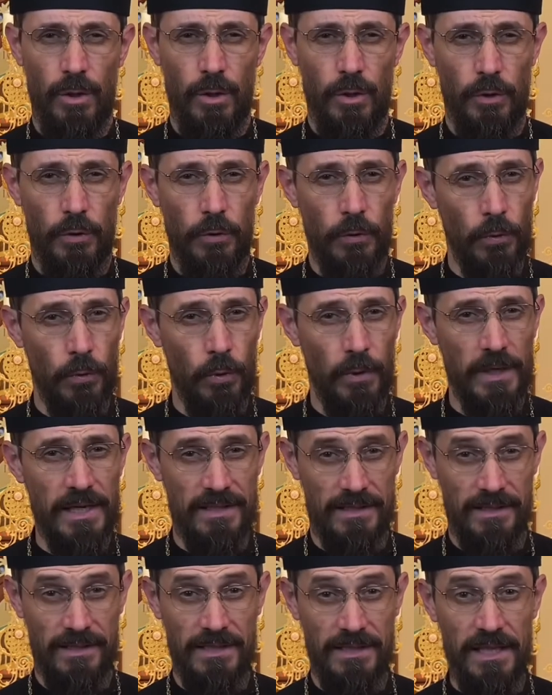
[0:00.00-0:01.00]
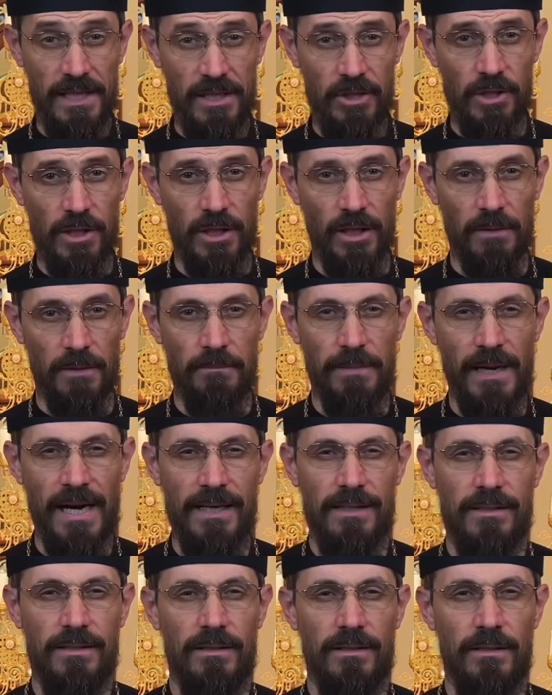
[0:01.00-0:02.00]
through his teaching,
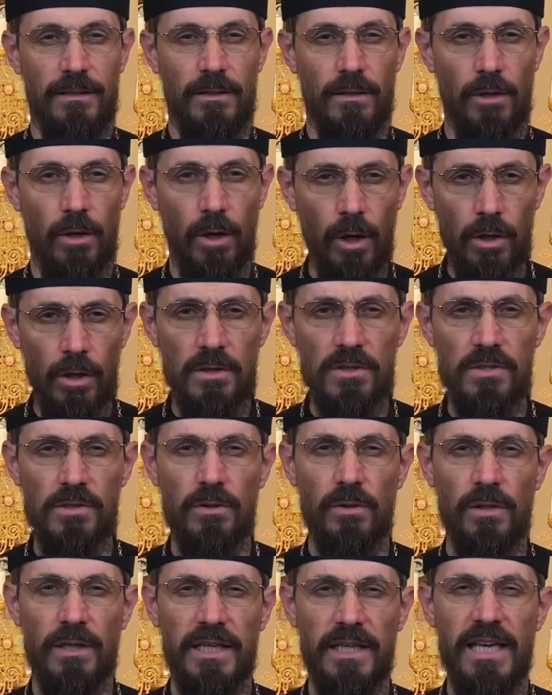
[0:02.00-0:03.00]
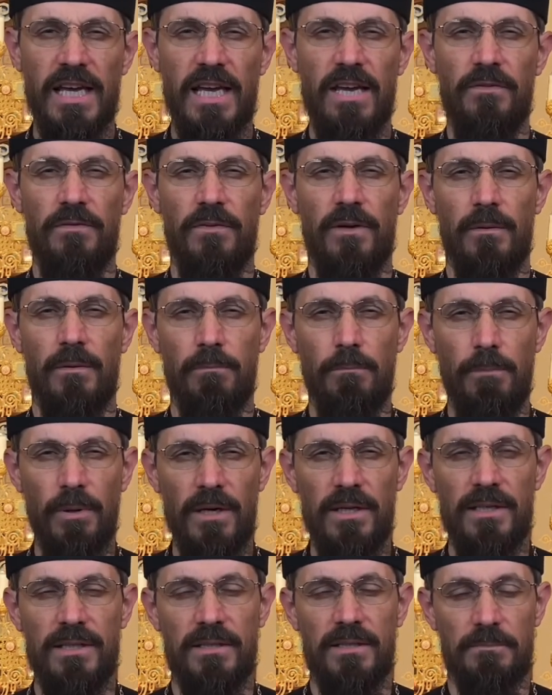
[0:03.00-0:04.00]
but also gave
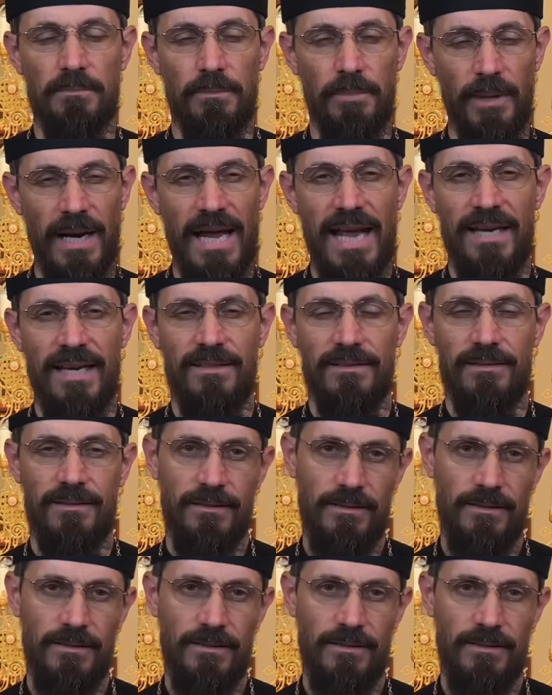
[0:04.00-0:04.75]
abundant bread.